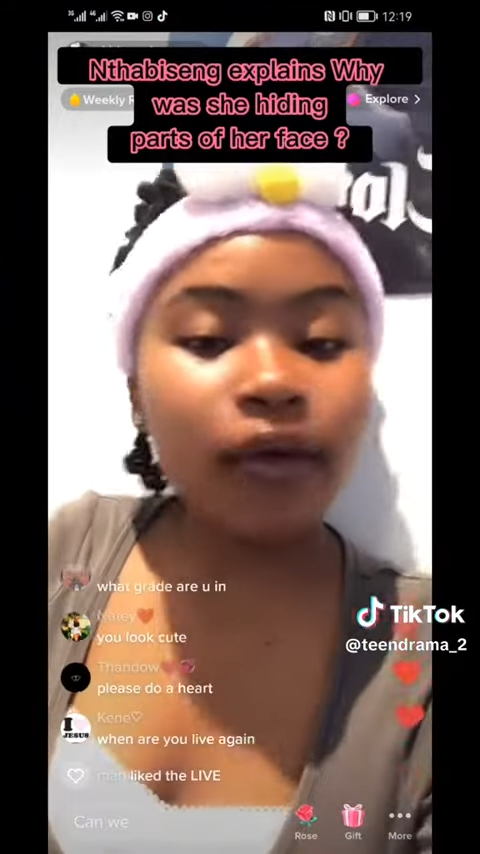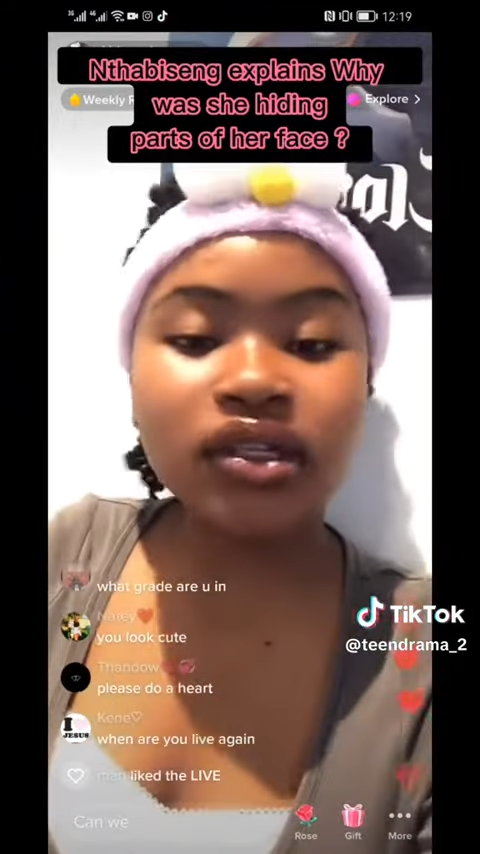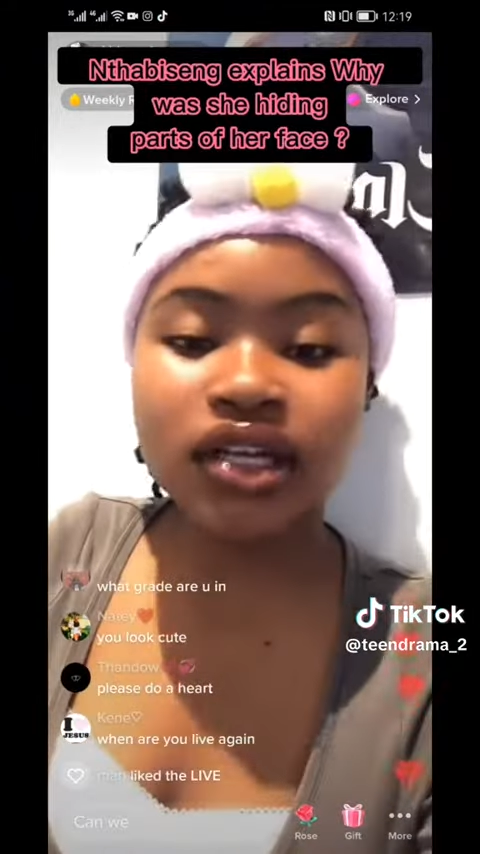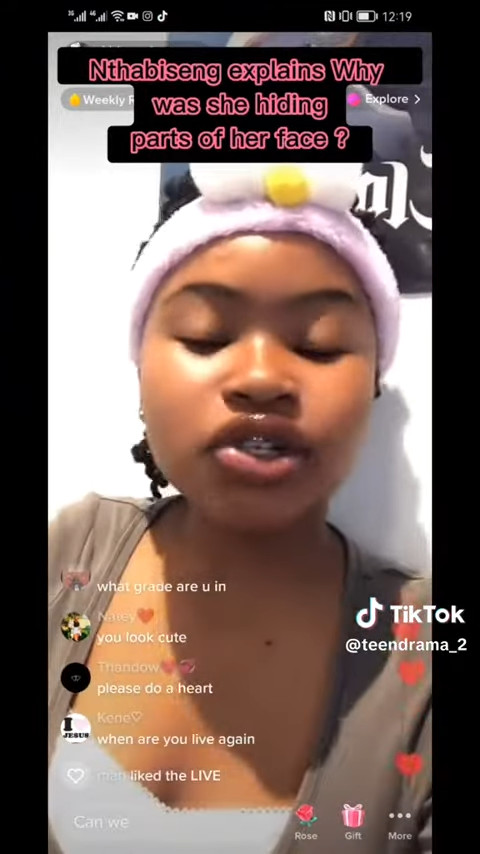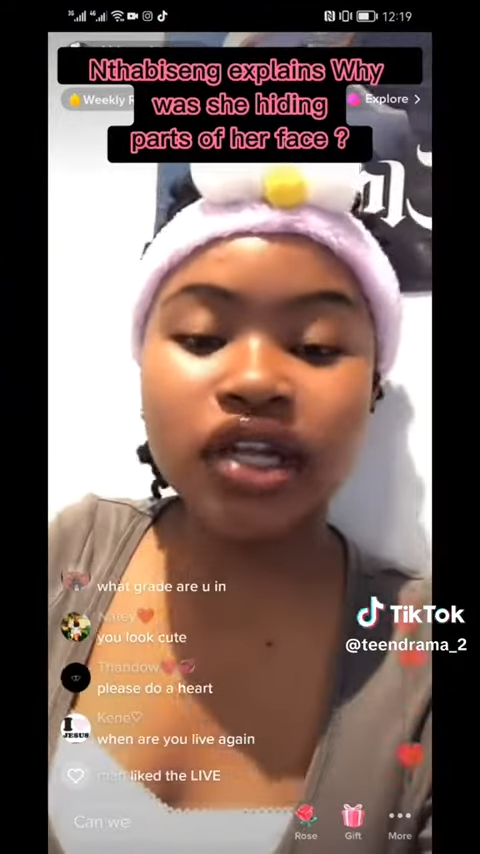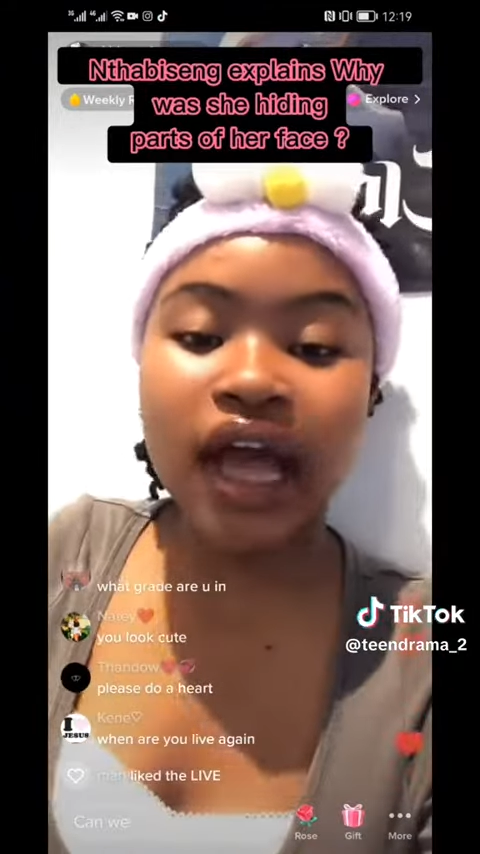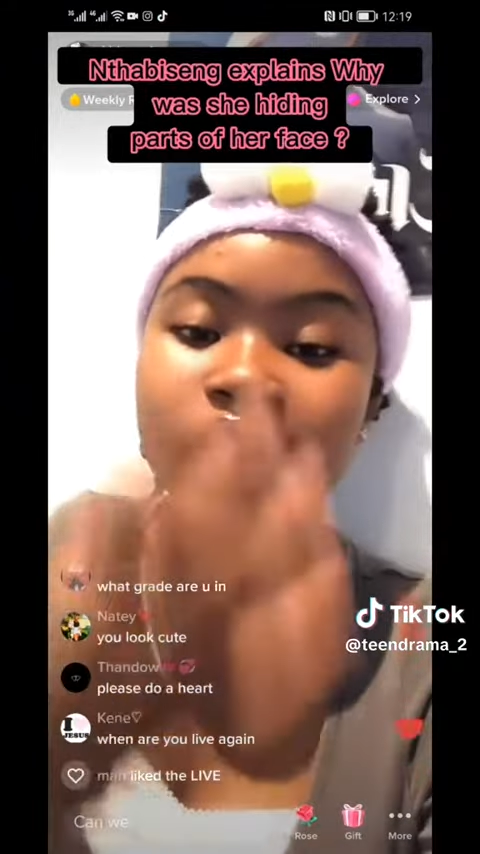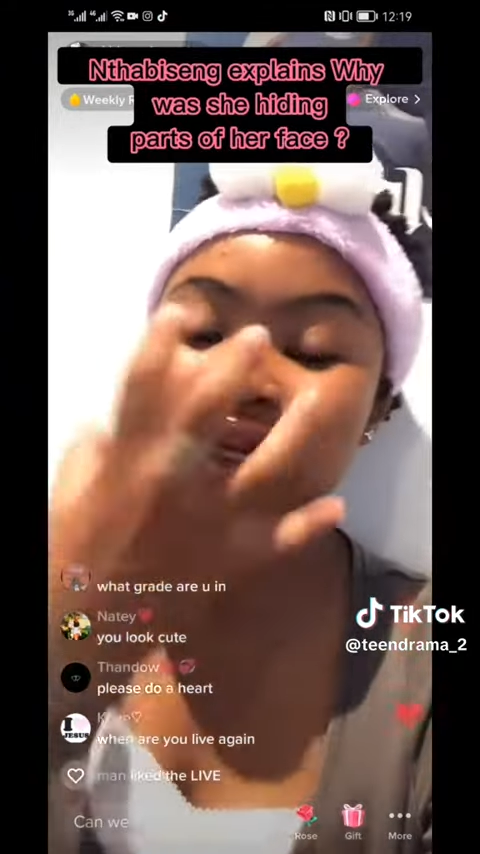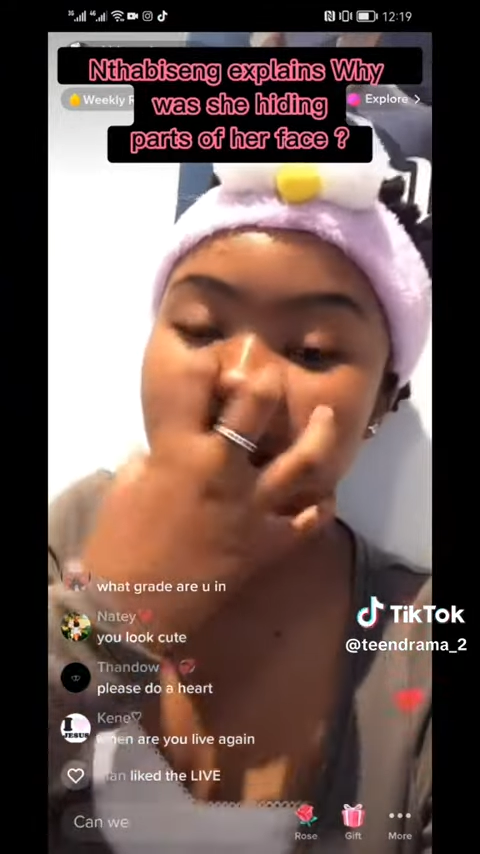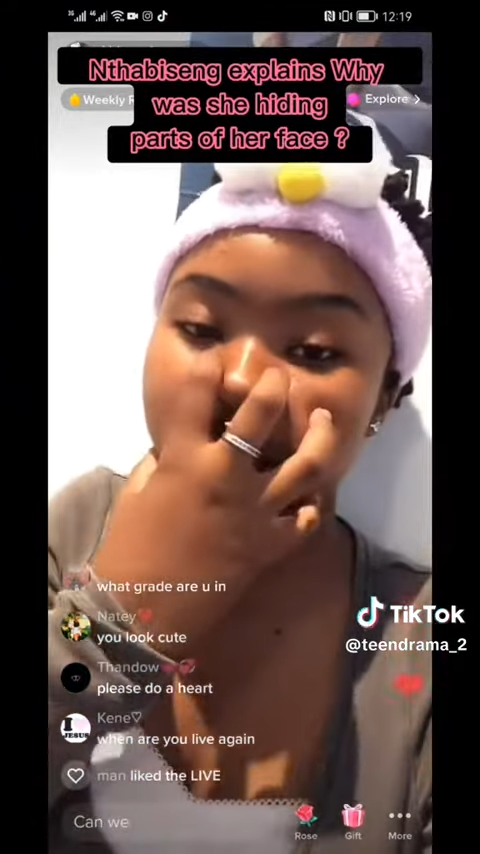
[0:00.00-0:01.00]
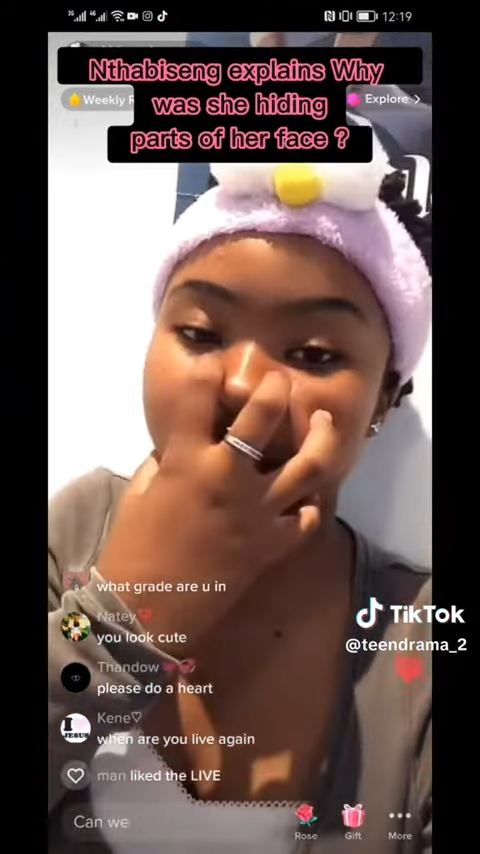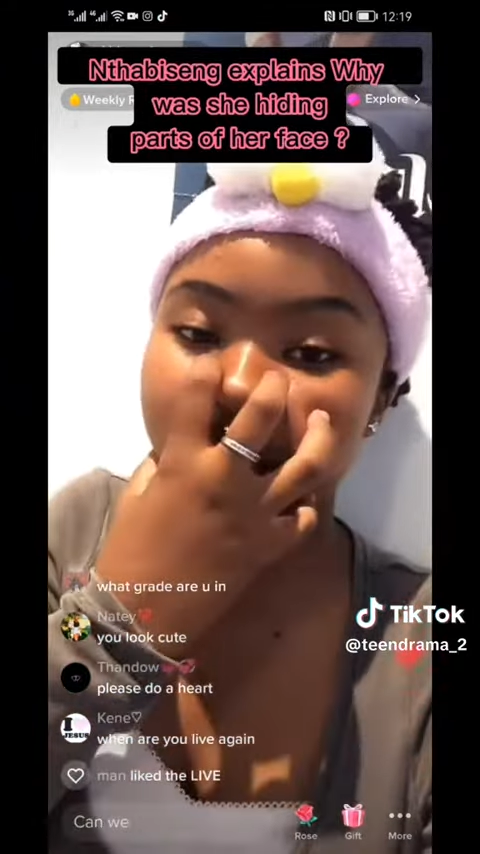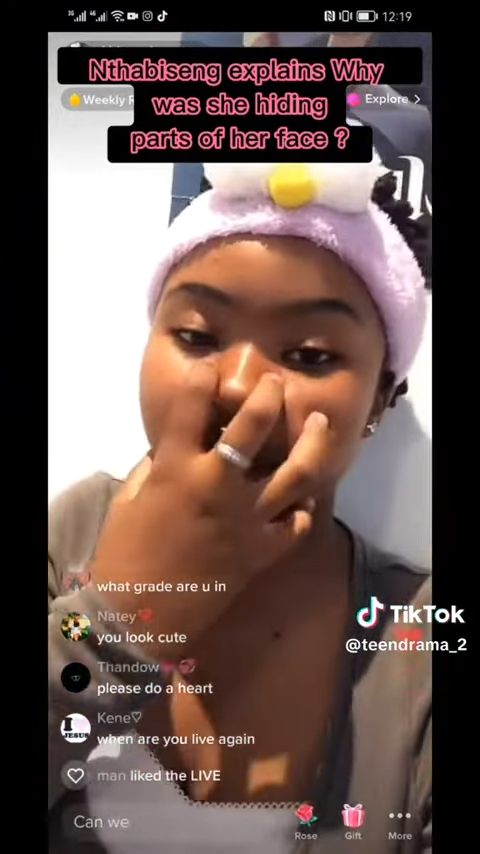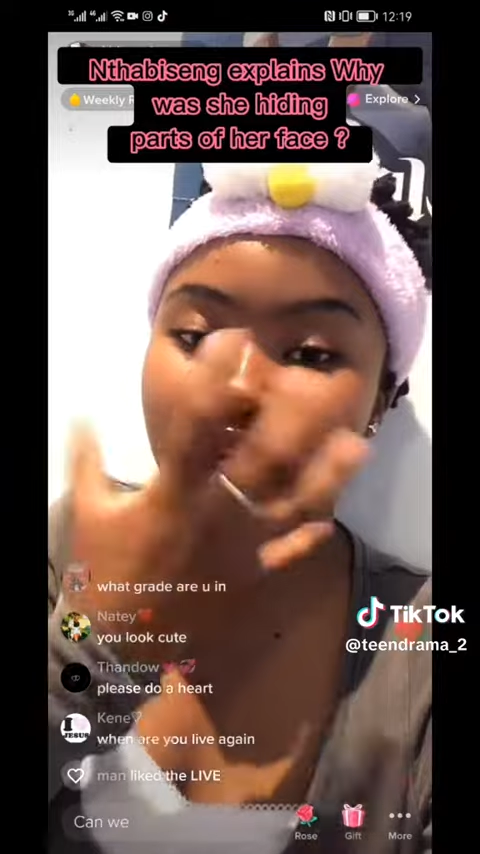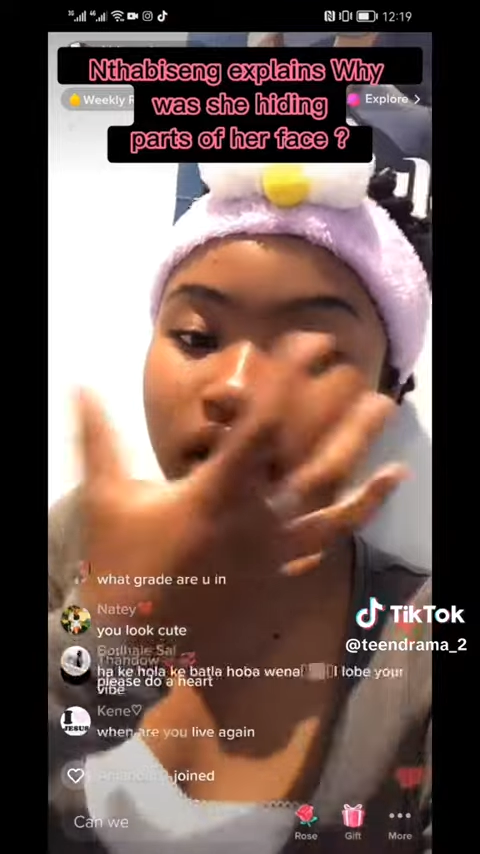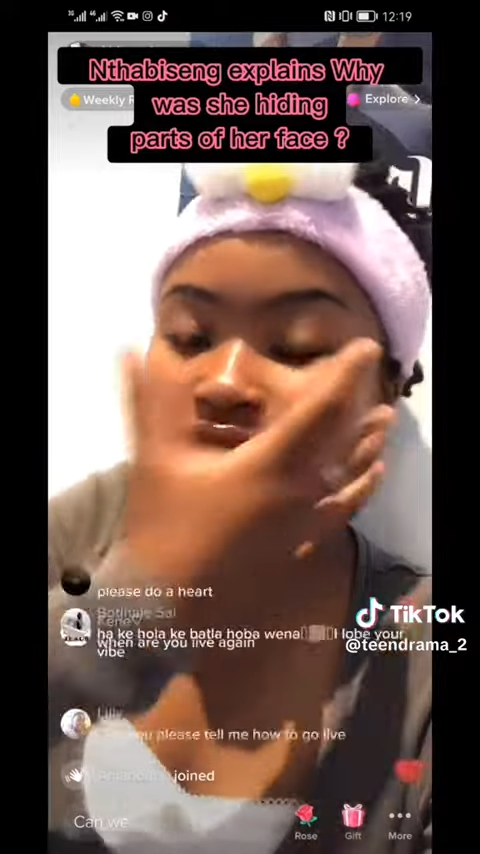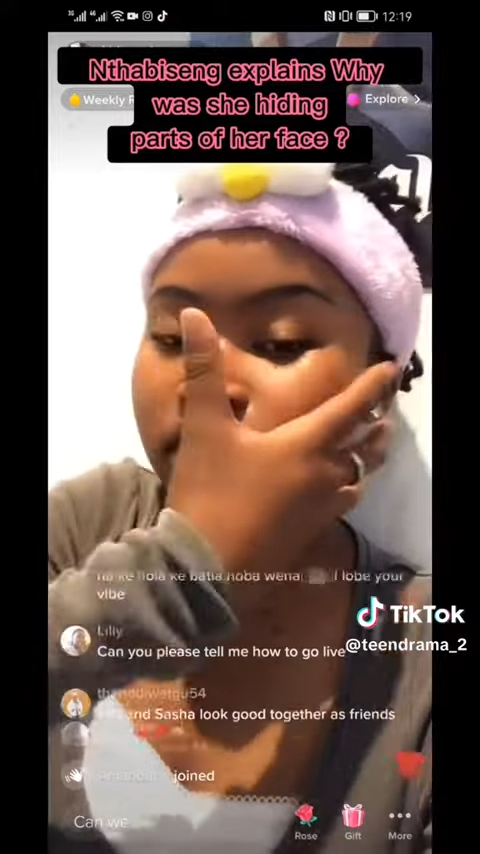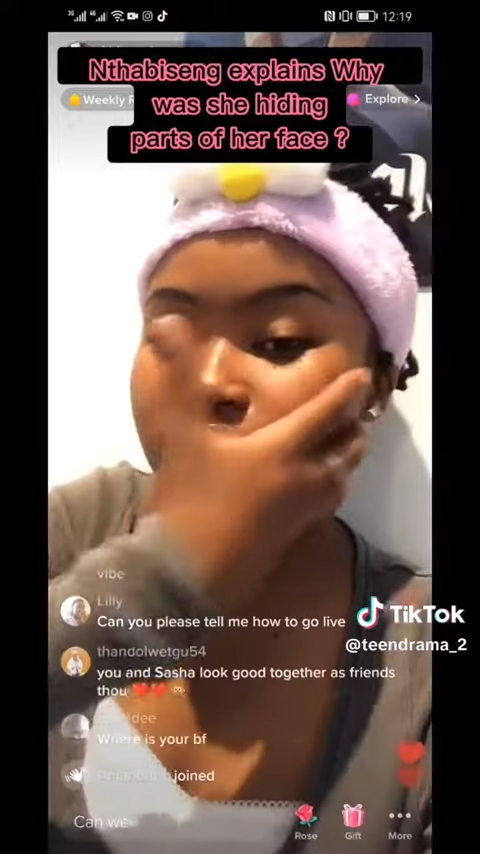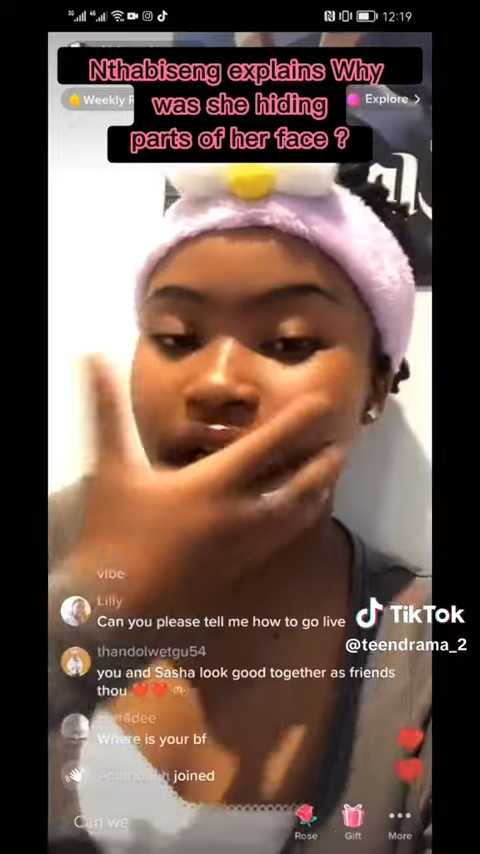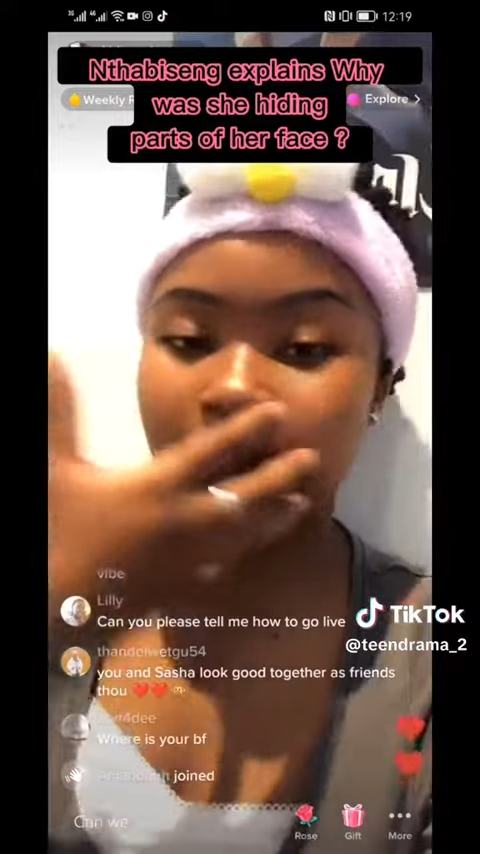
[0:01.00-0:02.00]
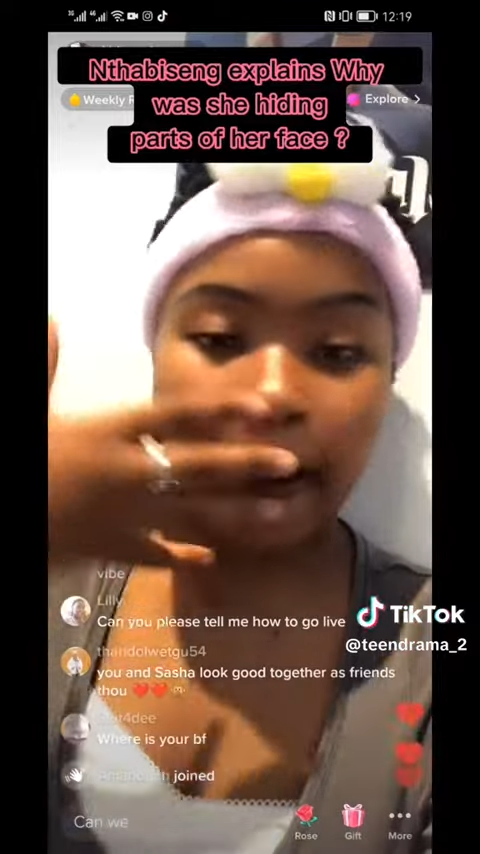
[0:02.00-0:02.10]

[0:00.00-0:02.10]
Okay, I was actually hiding this area,